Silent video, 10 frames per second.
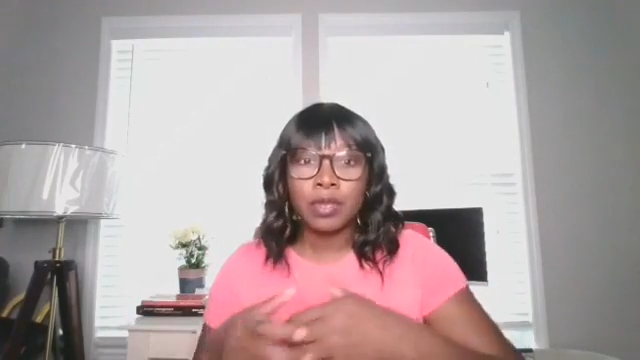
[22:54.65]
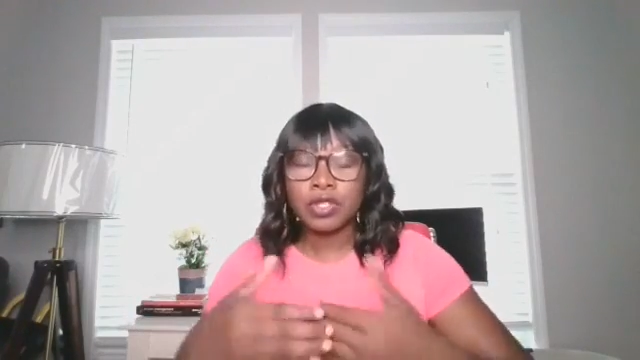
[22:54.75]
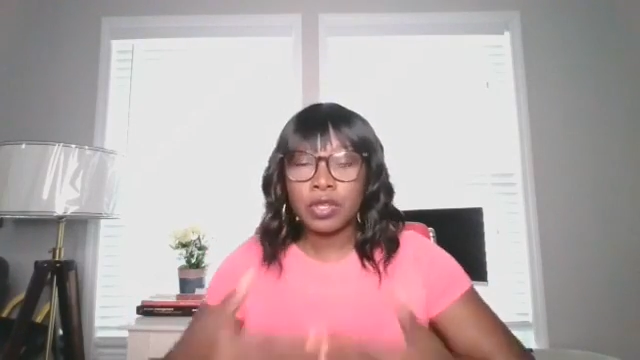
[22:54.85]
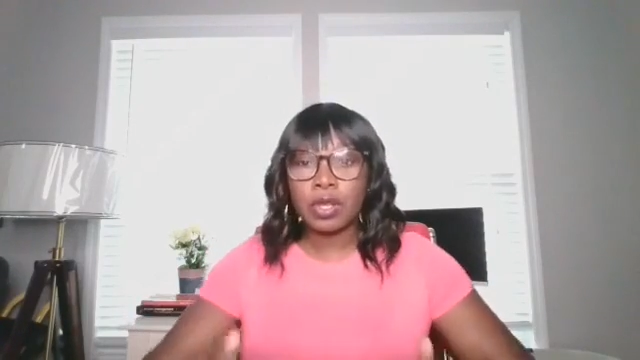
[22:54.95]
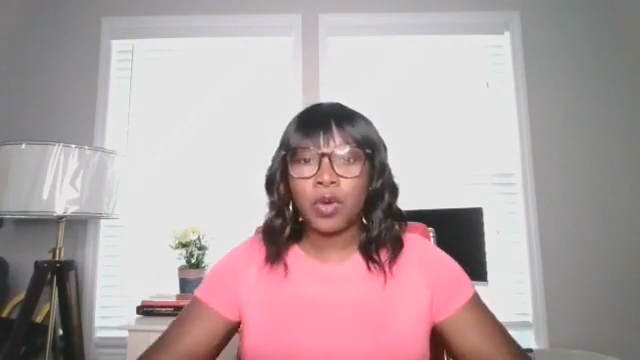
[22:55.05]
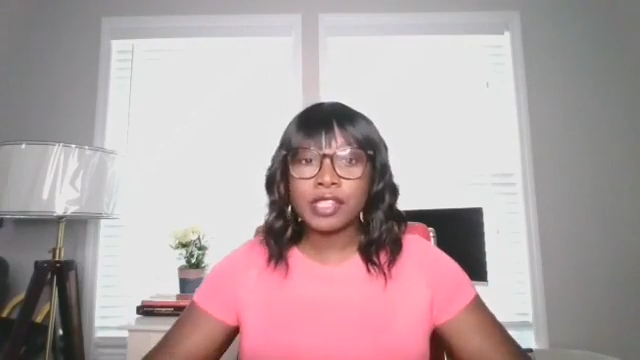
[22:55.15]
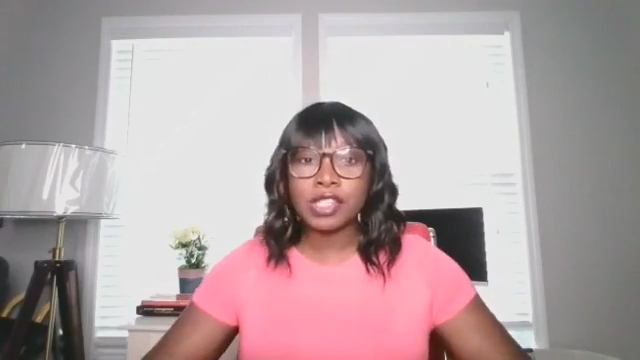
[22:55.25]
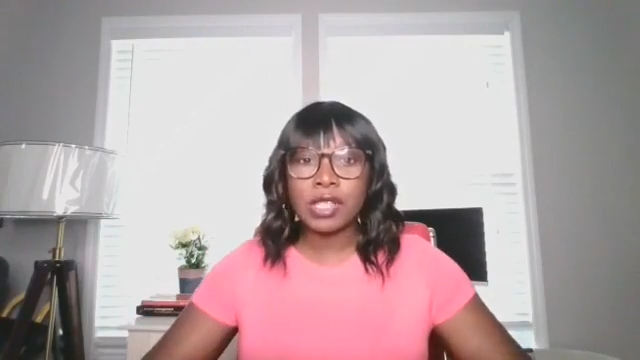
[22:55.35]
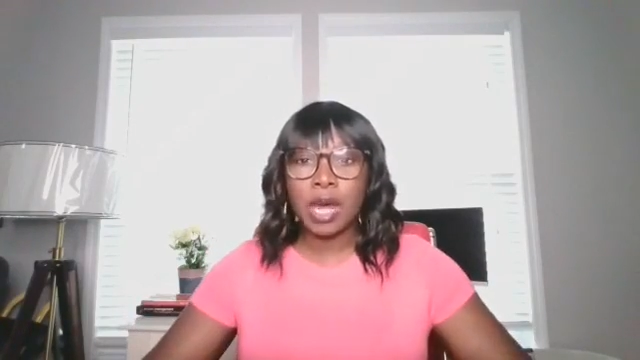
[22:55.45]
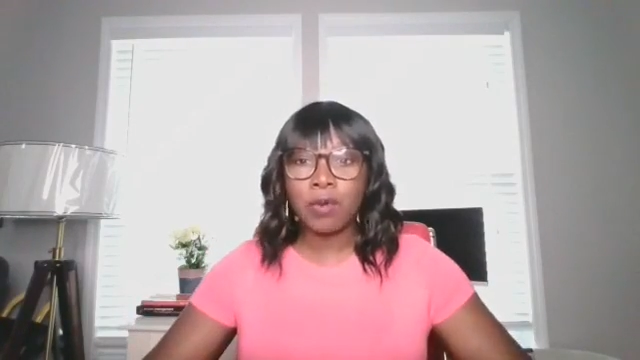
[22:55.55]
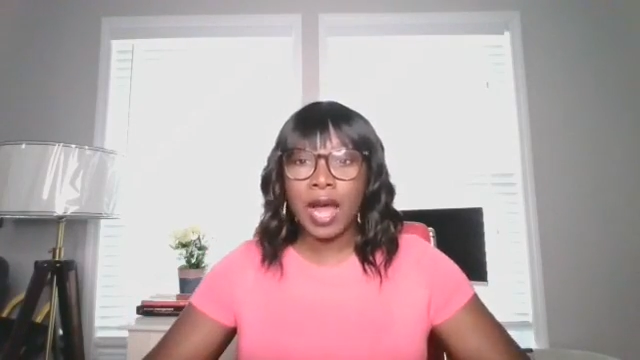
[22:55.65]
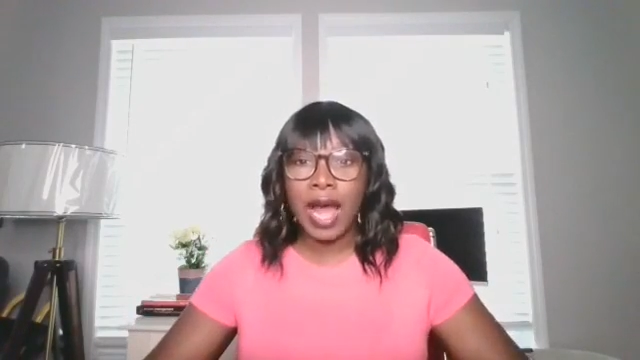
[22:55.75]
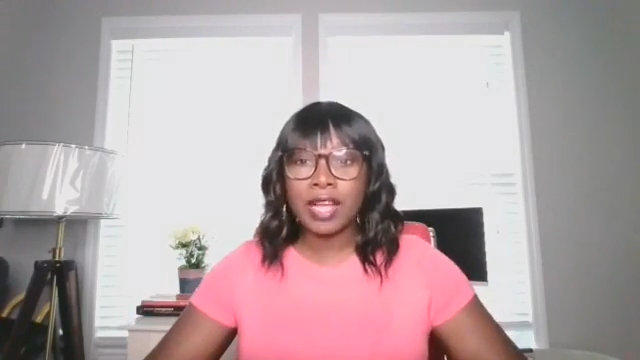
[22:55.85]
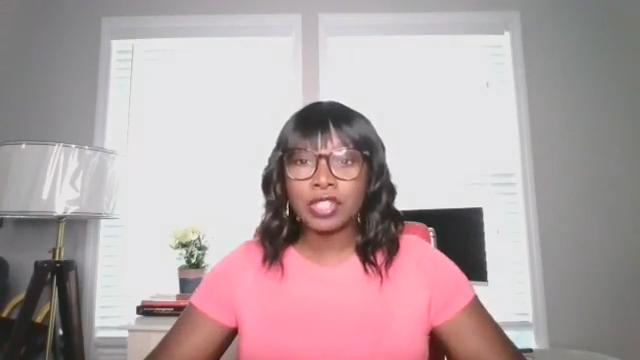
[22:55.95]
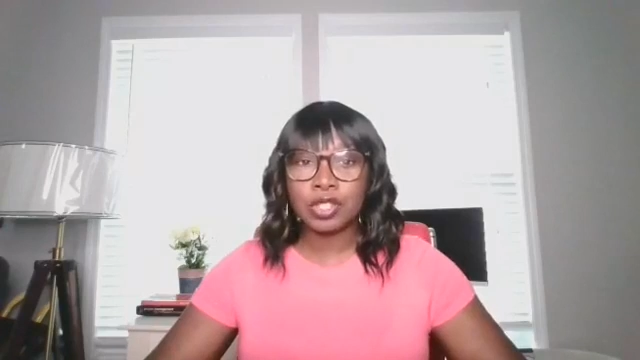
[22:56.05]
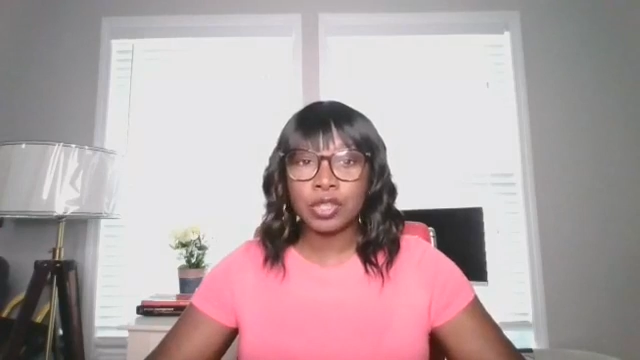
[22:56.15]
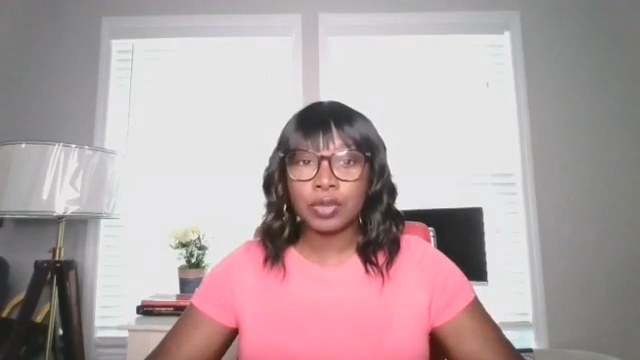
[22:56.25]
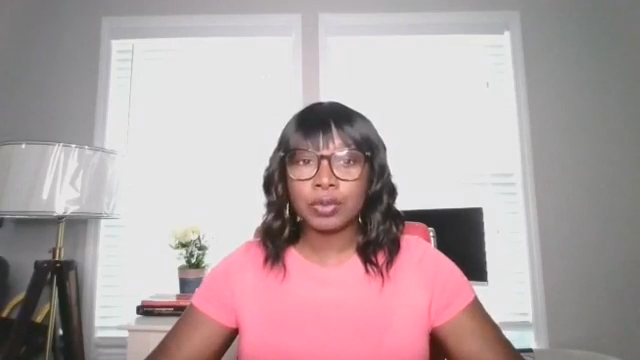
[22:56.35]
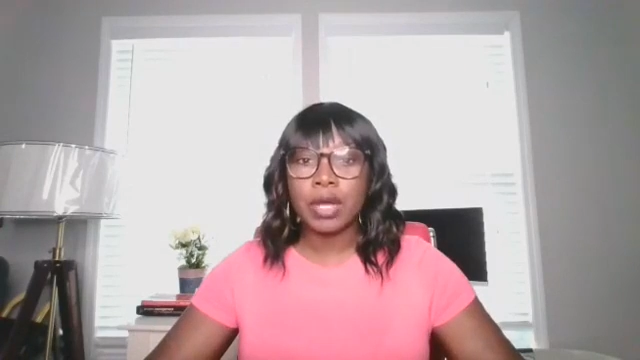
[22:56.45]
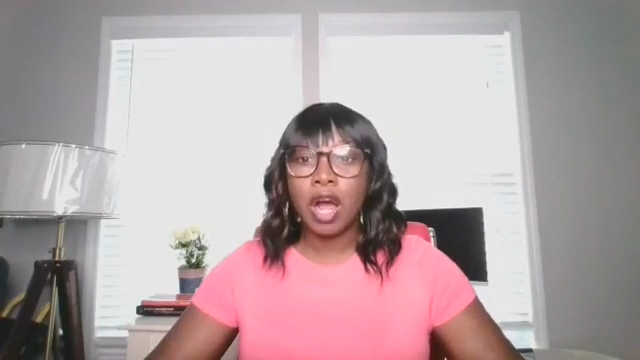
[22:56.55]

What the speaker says: So the question I will ask you,